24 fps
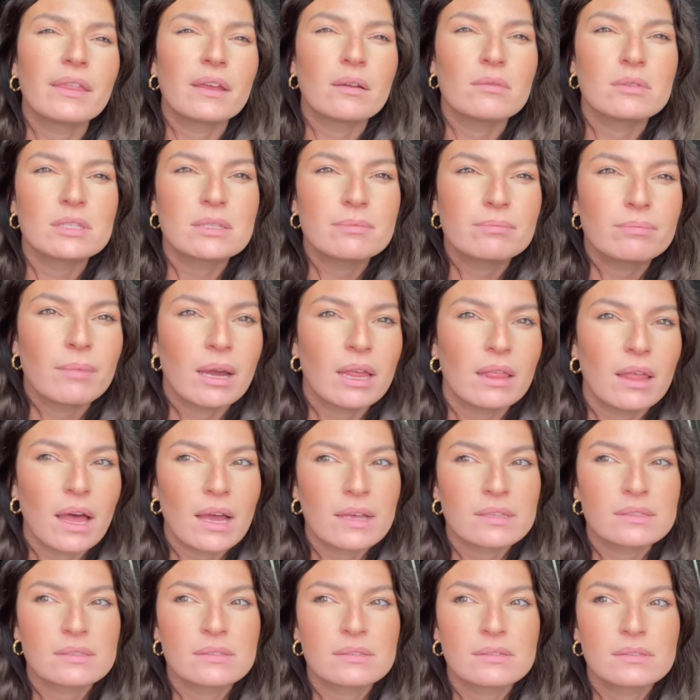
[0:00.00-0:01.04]
was in my
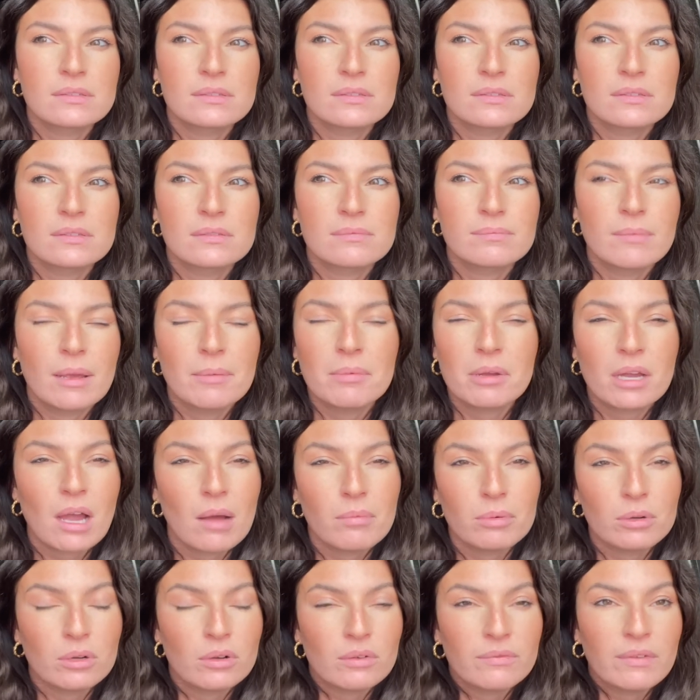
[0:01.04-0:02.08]
last, maybe a
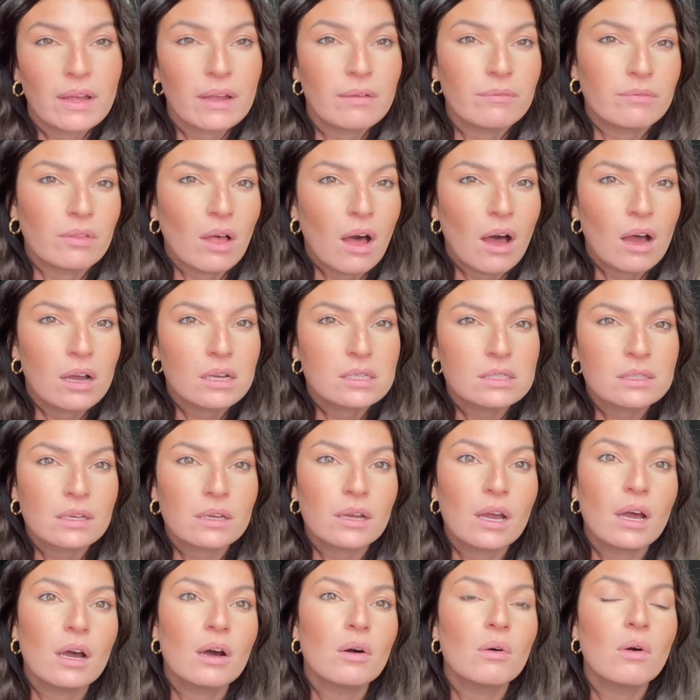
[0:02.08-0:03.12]
couple of like vlogs
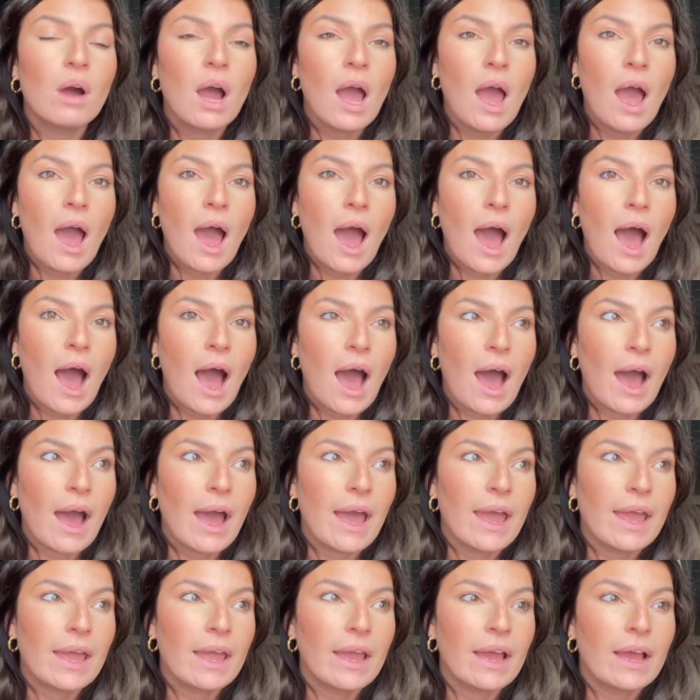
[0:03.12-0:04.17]
ago,
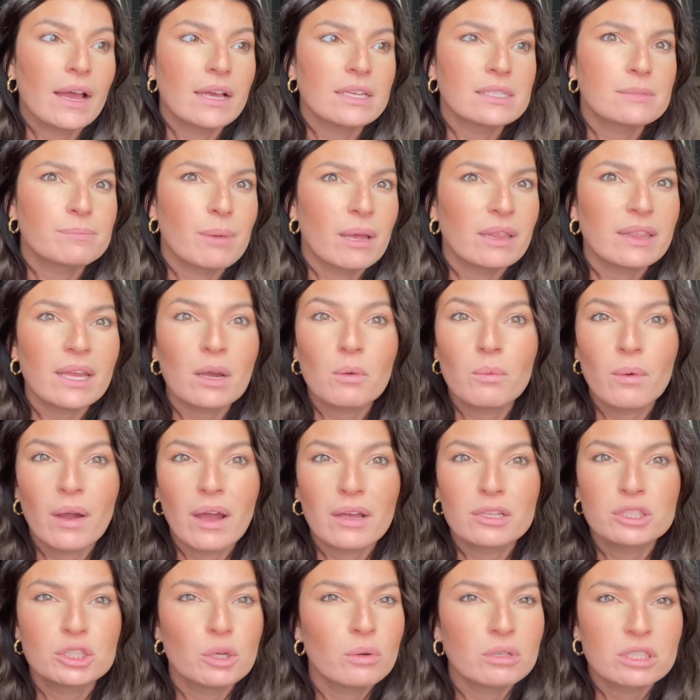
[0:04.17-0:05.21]
I spent like
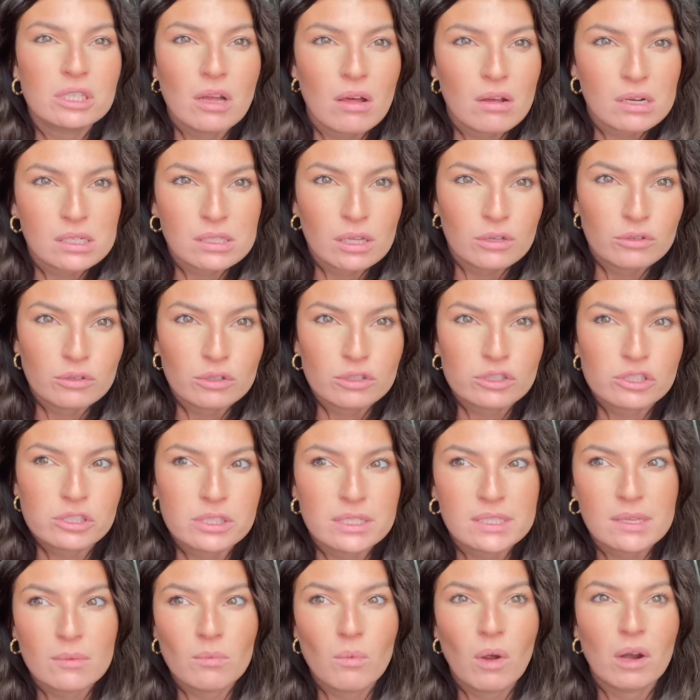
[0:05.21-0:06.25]
$200 on
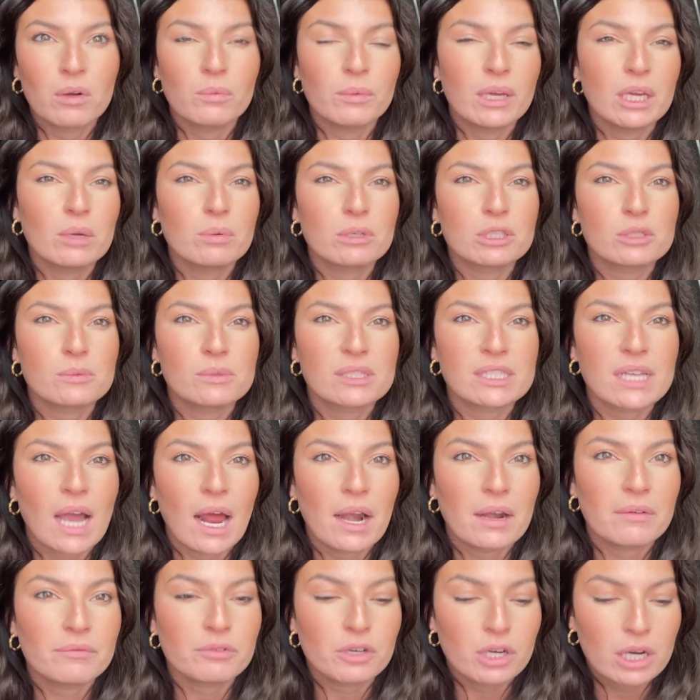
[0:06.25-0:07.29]
groceries in 1 week, which was kind
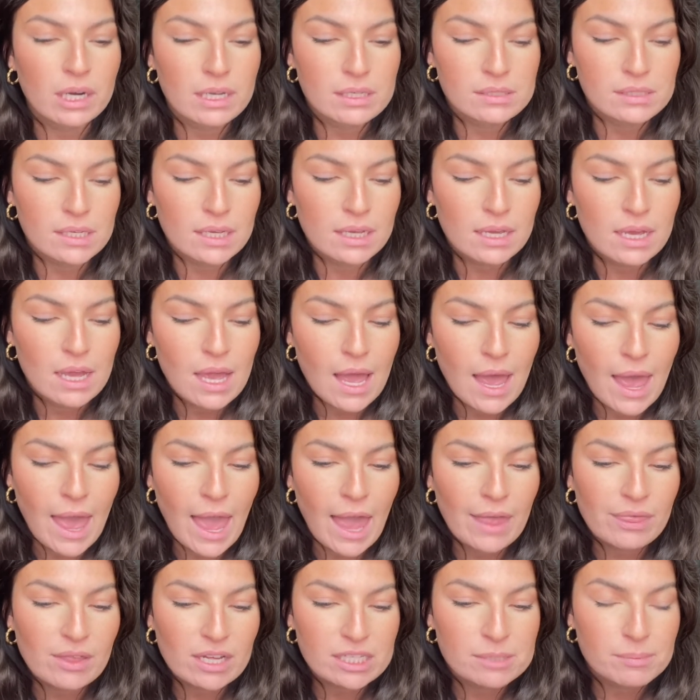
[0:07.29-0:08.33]
of crazy.
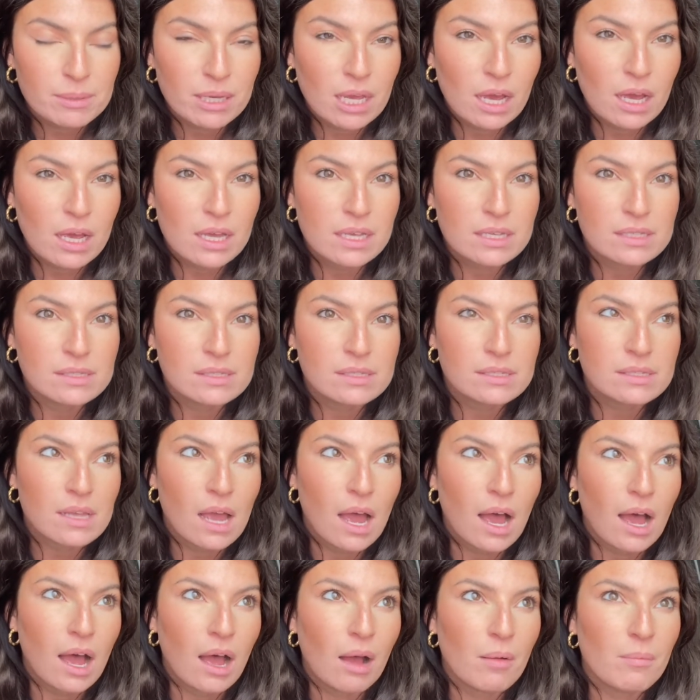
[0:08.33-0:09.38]
And that's because
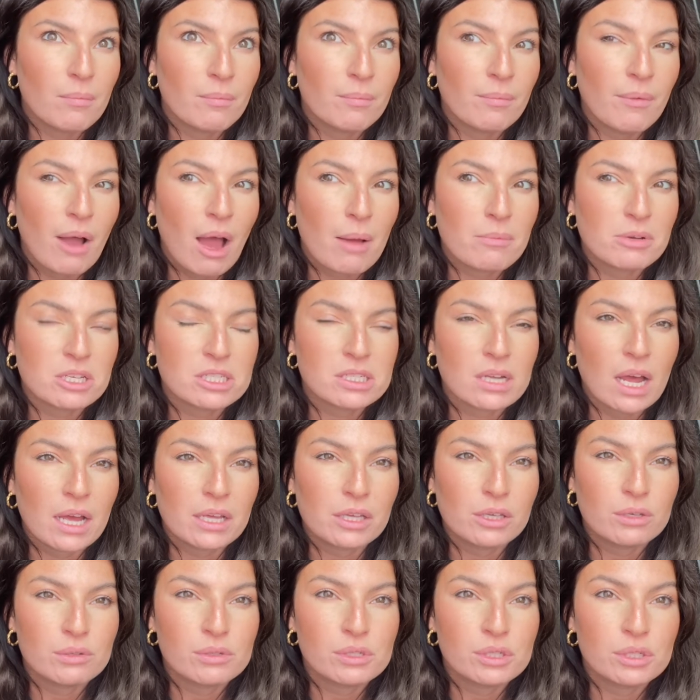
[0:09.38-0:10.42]
I'm just not
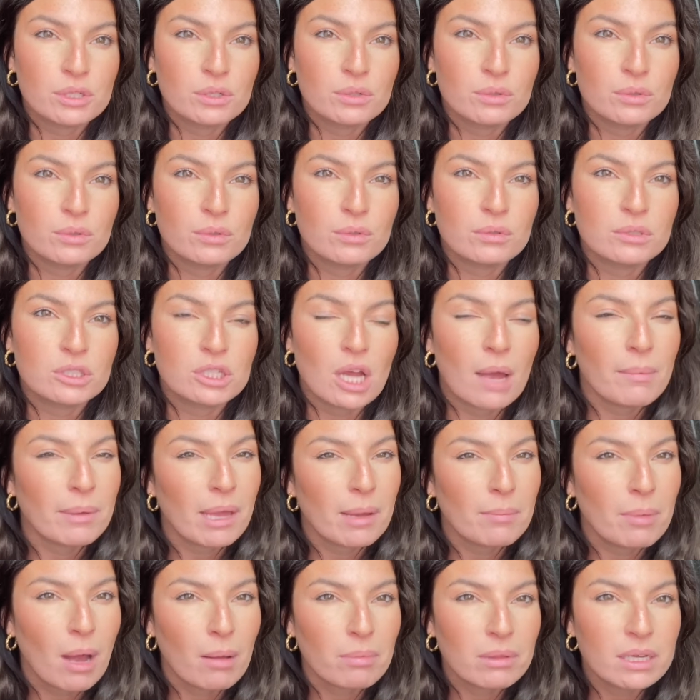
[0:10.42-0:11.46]
used to shopping at
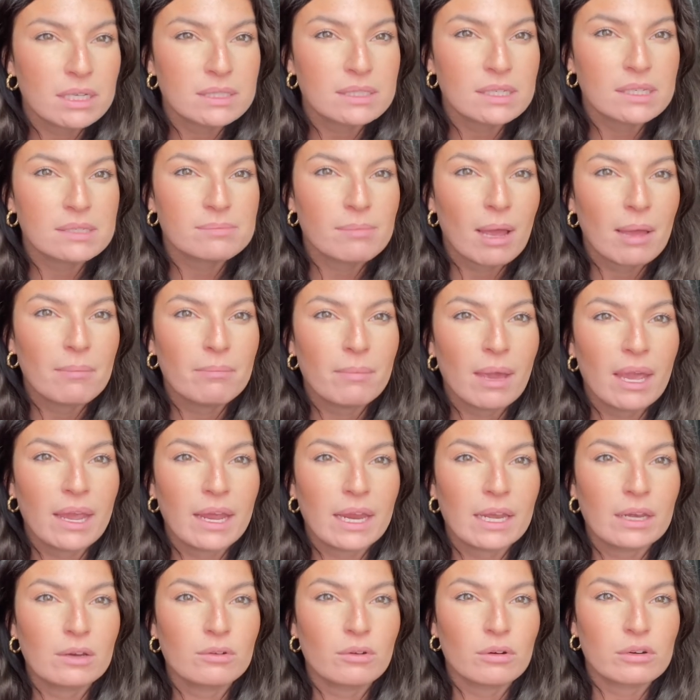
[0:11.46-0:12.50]
Publix as my
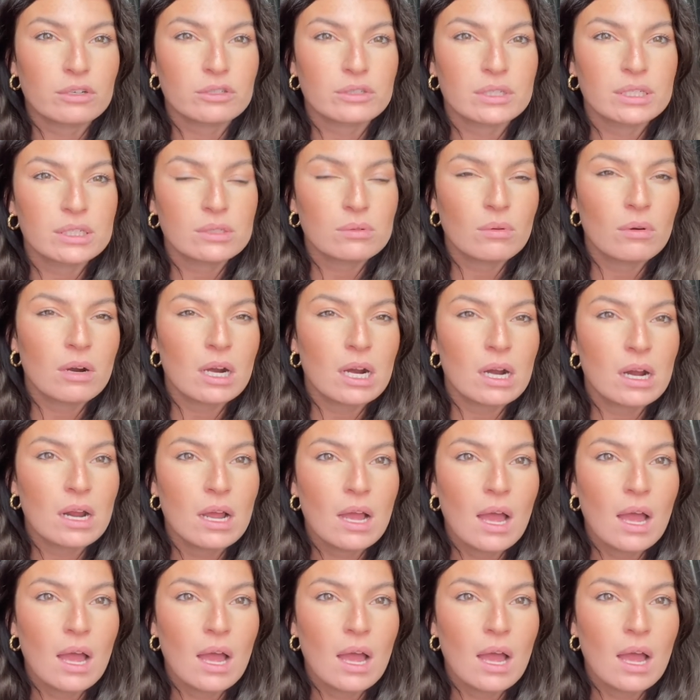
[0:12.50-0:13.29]
main grocery store.